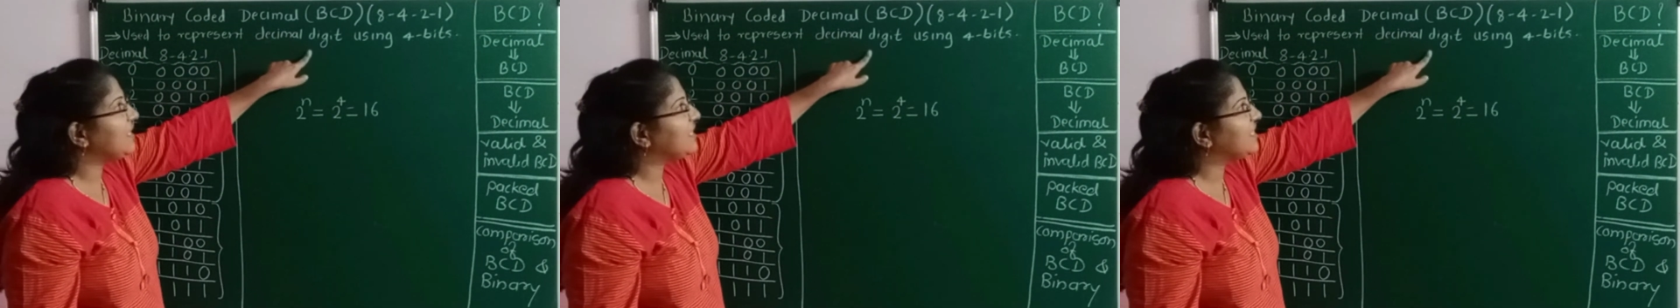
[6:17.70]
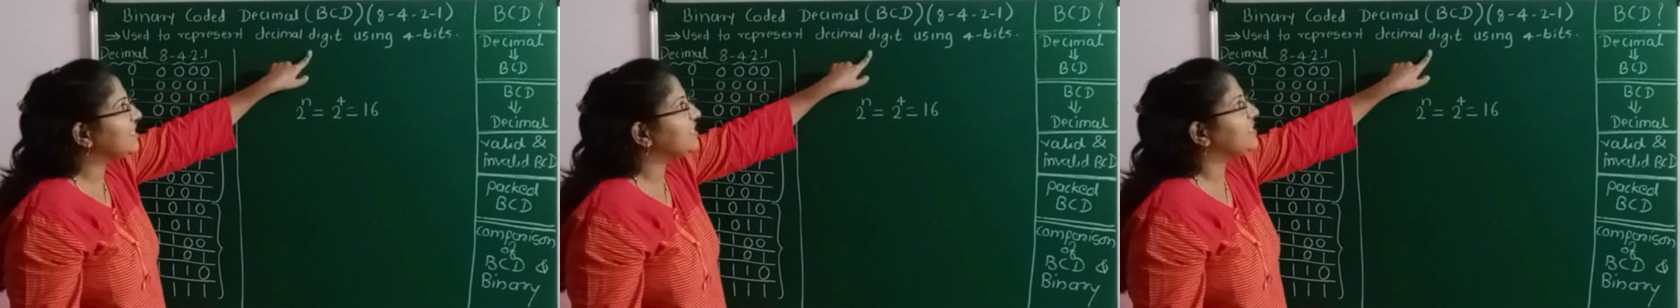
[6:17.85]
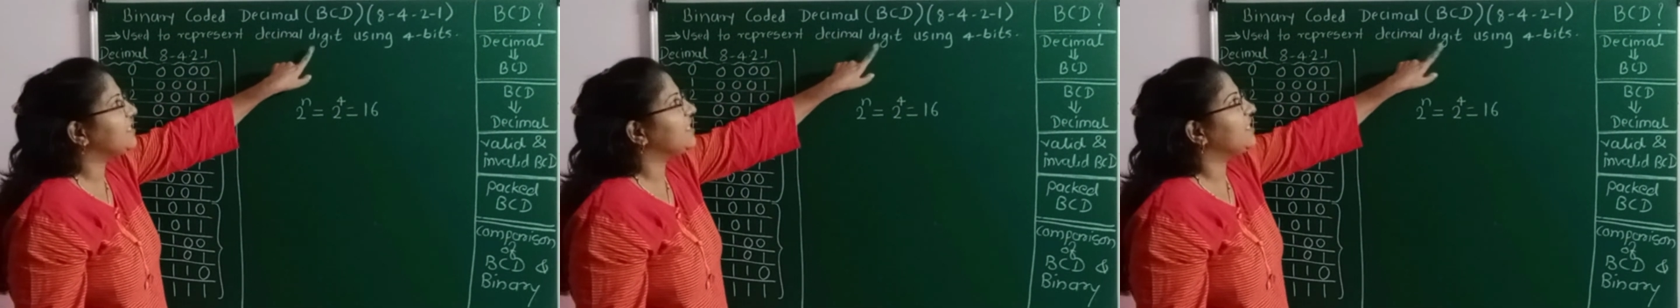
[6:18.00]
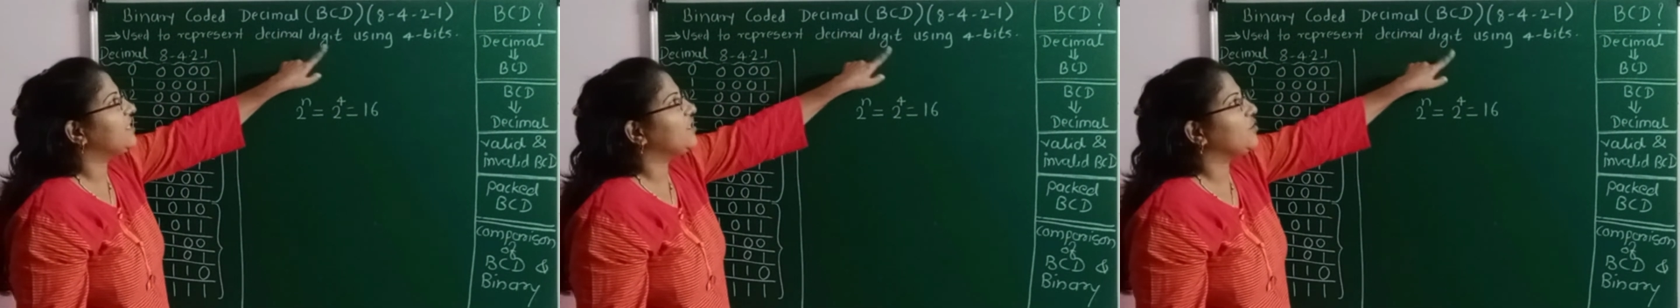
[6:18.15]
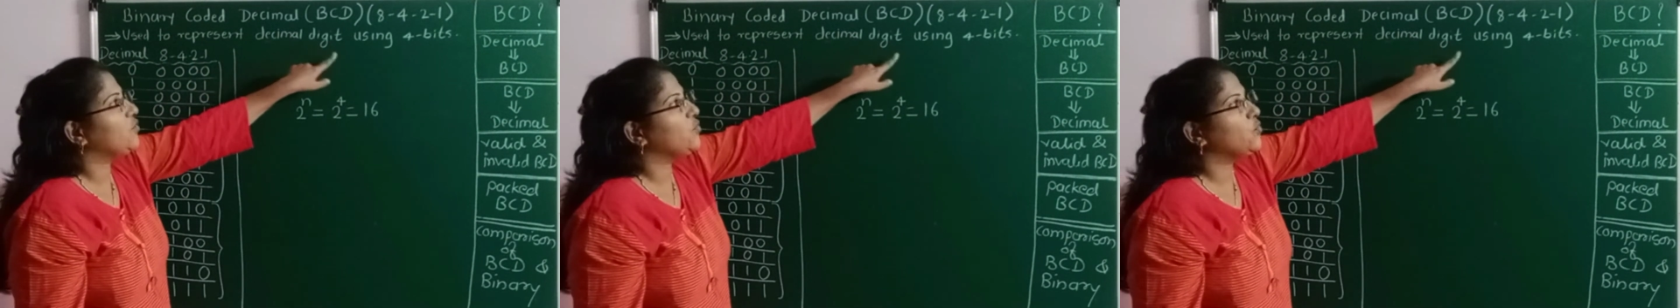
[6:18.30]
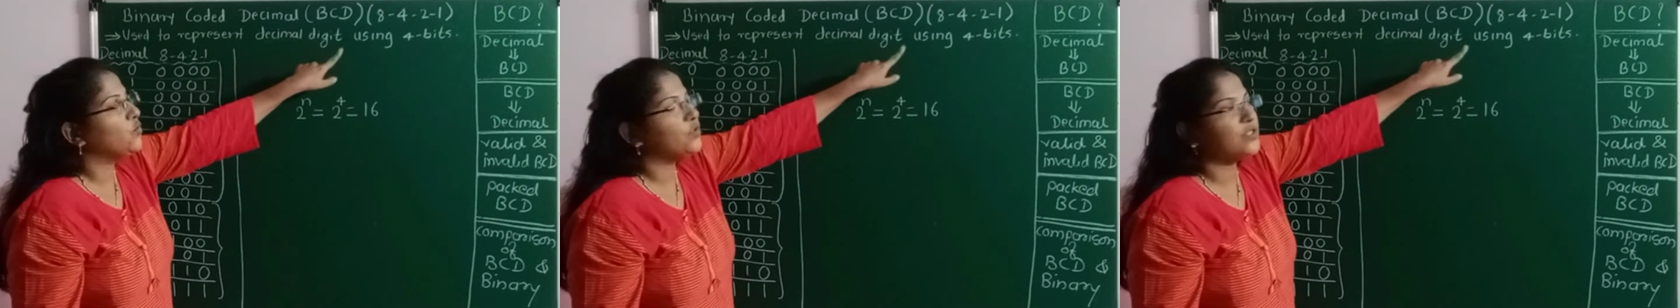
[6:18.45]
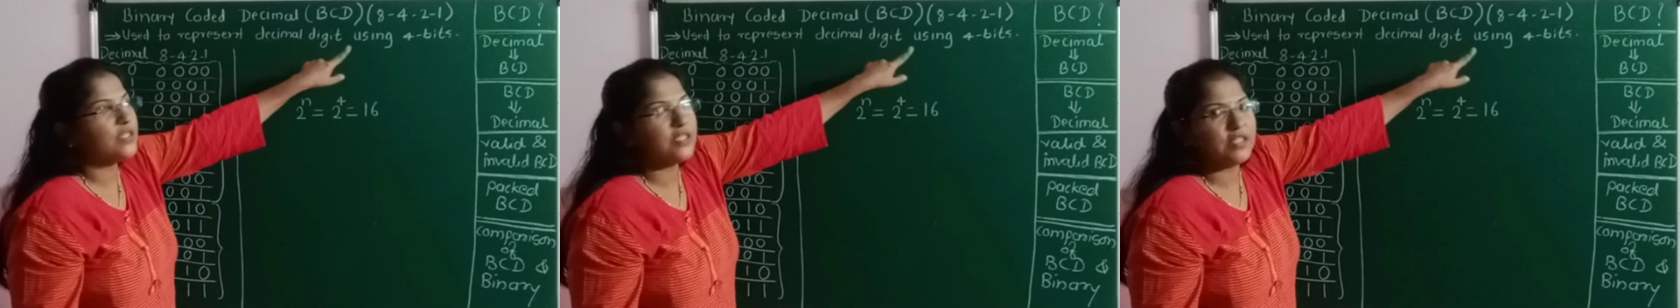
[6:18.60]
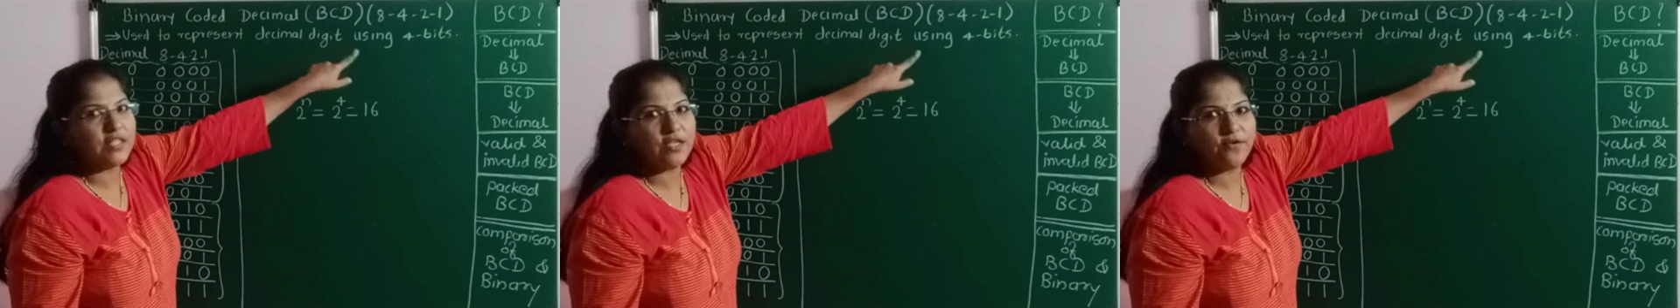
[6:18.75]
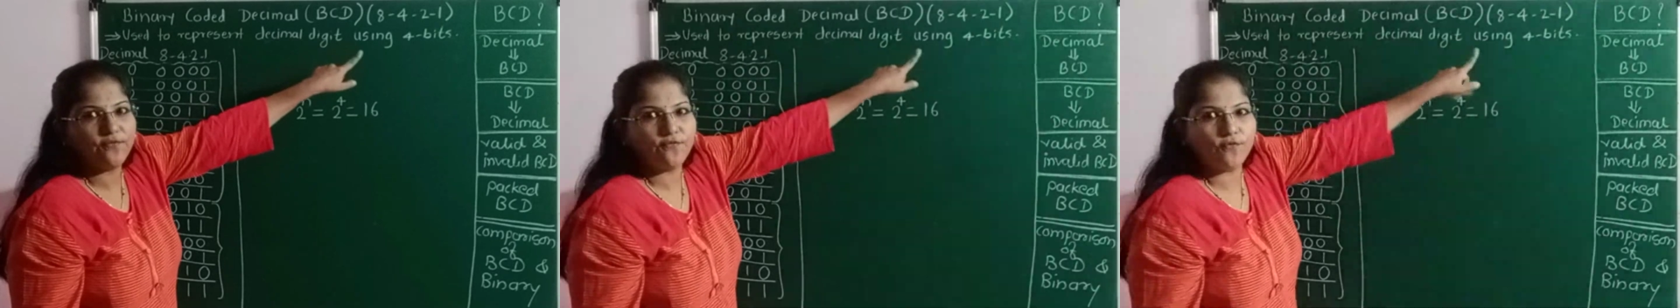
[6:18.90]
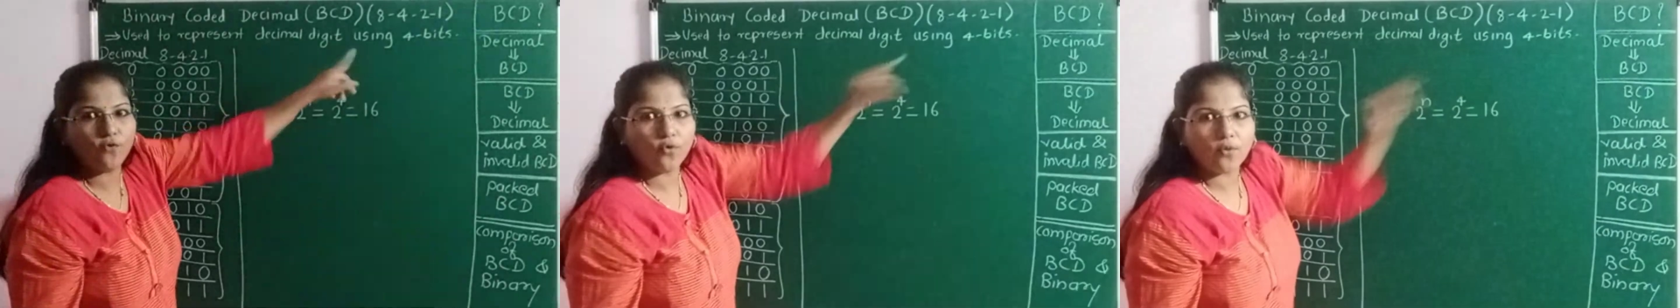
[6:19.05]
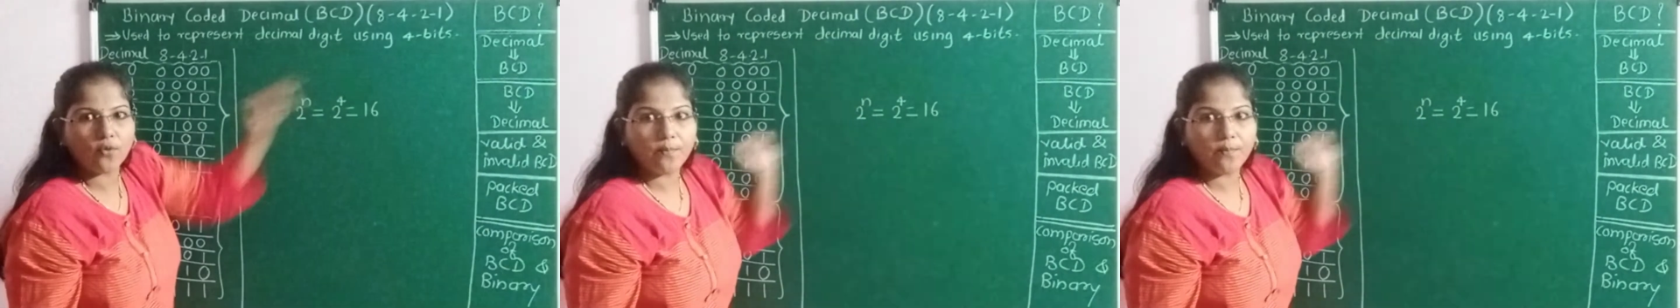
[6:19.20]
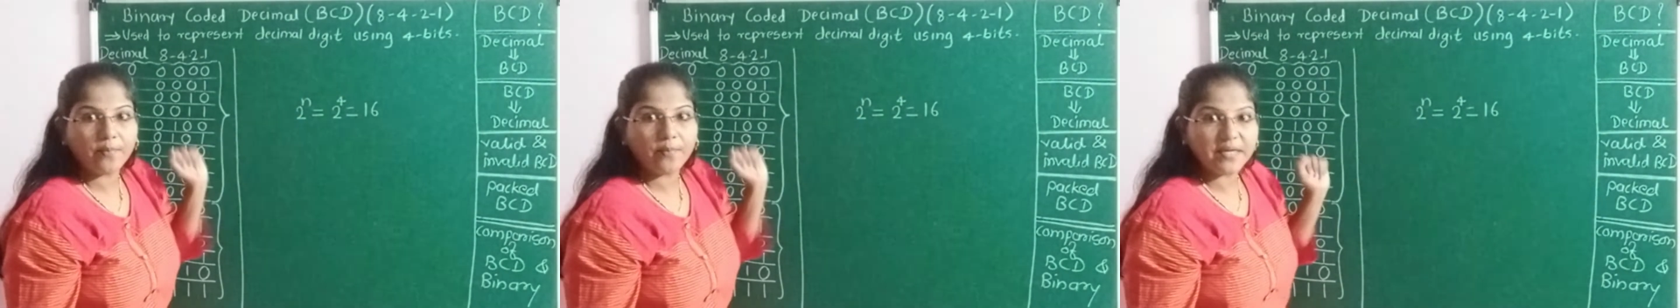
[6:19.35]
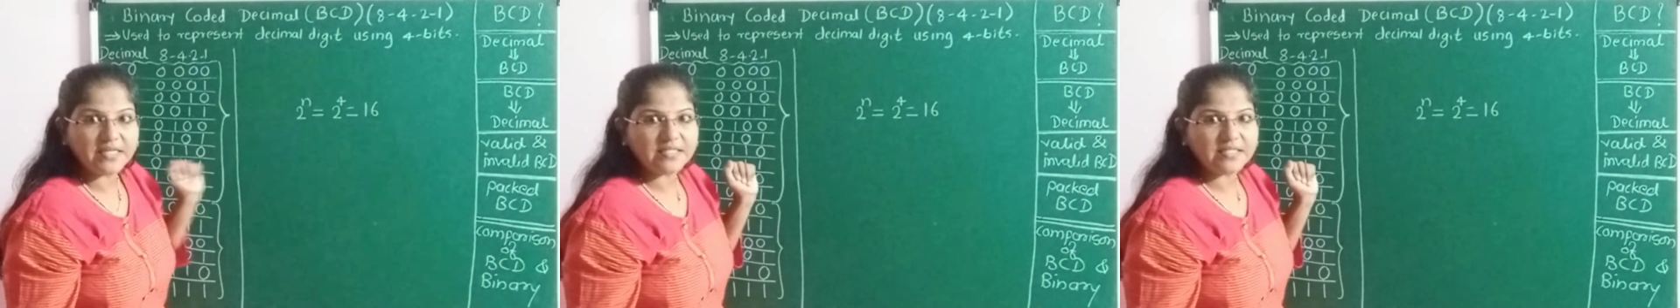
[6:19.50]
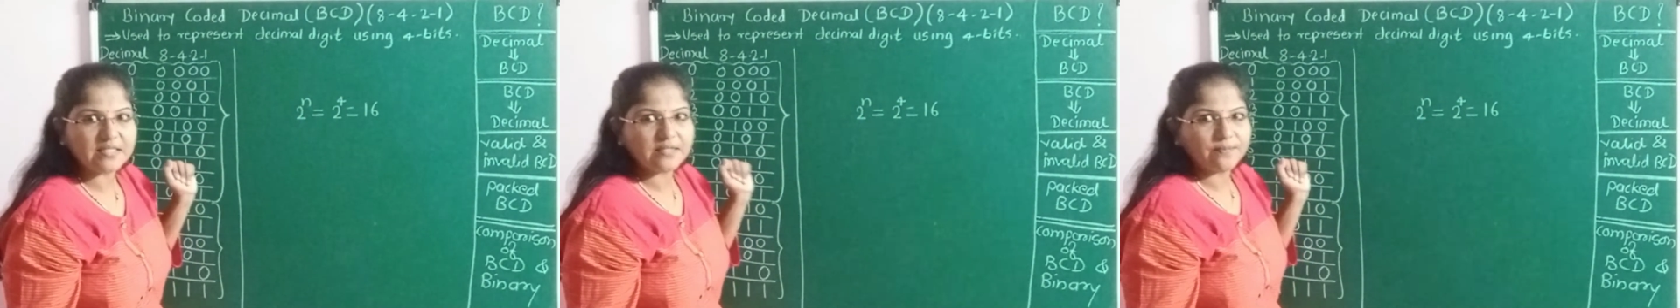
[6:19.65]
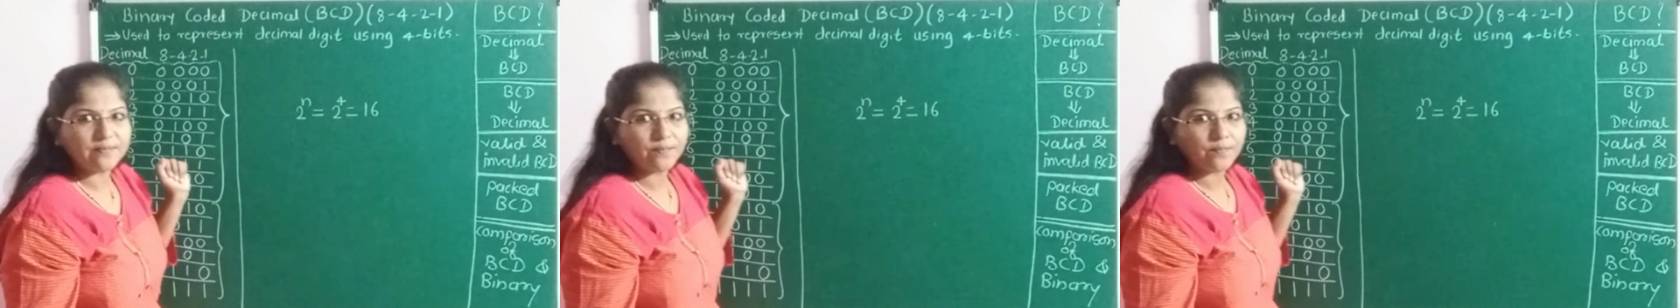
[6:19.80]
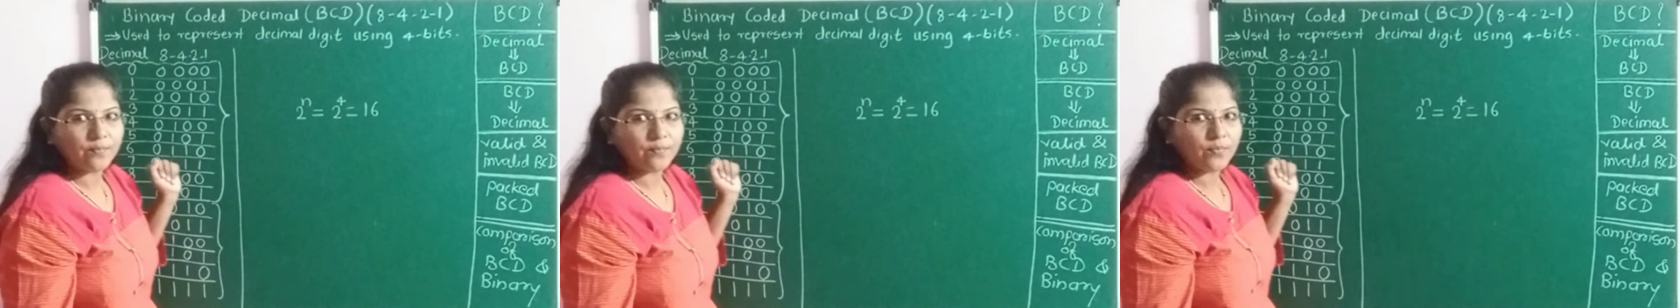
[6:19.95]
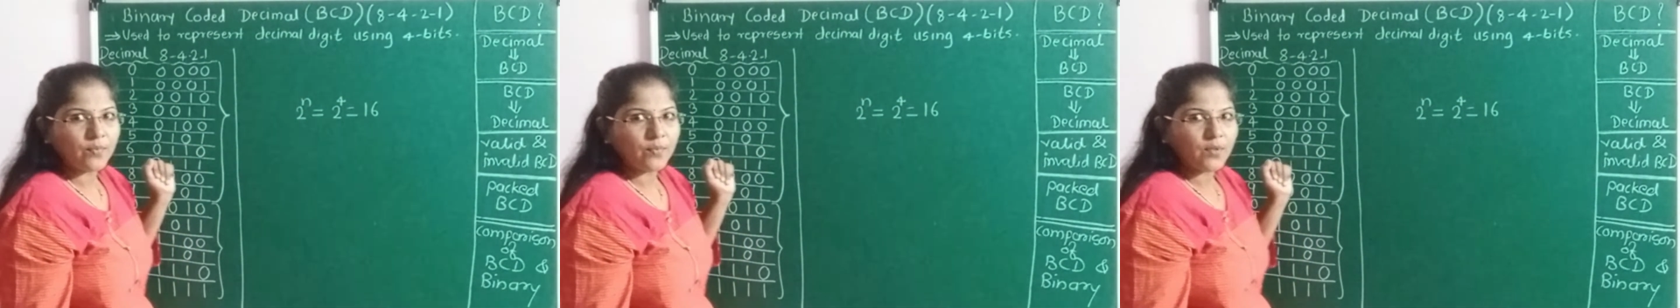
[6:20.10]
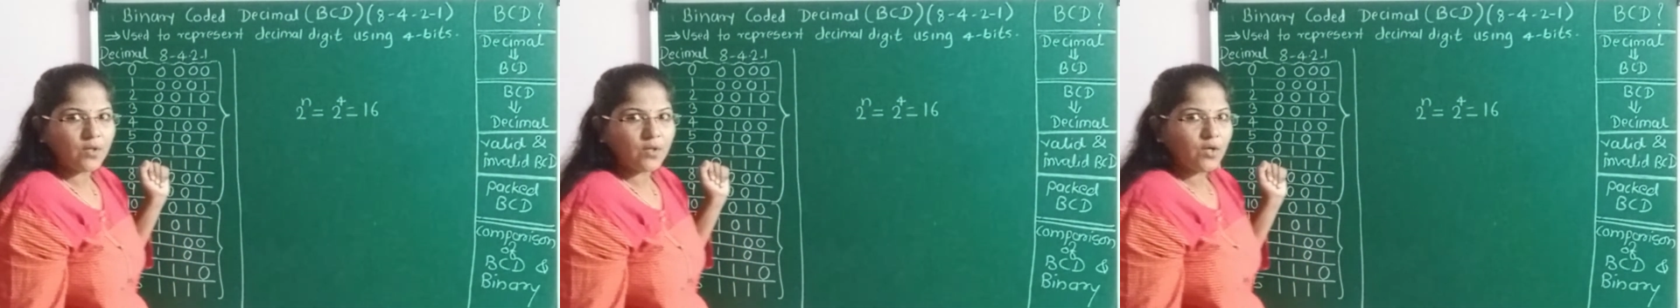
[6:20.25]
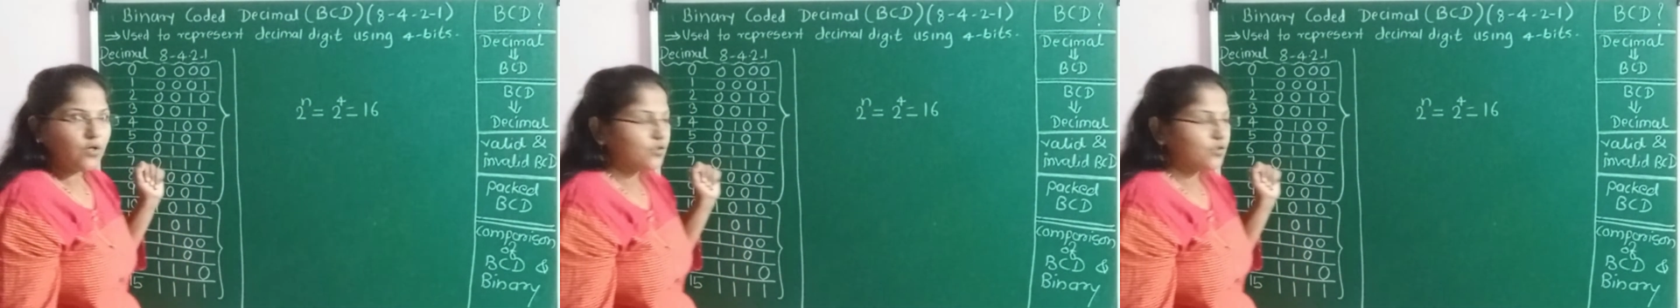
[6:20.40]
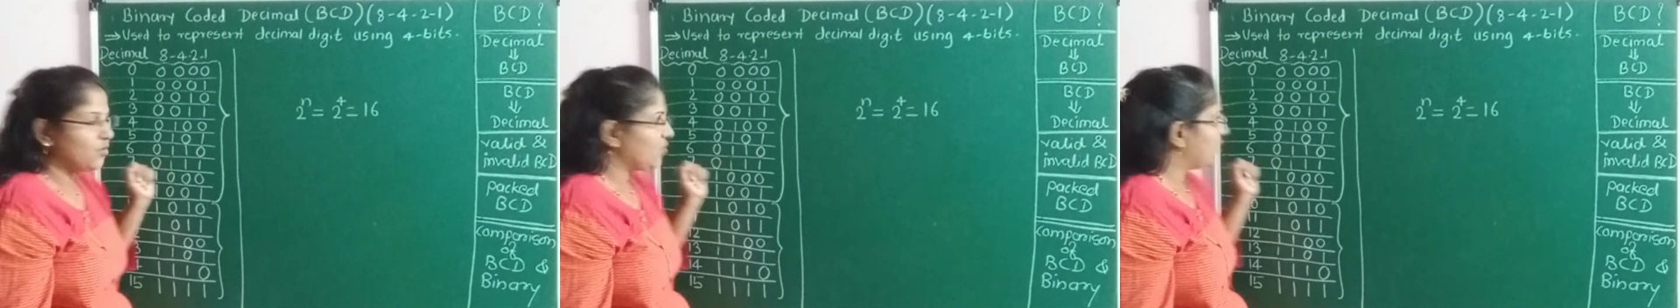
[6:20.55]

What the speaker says: digit using the 4 bits. So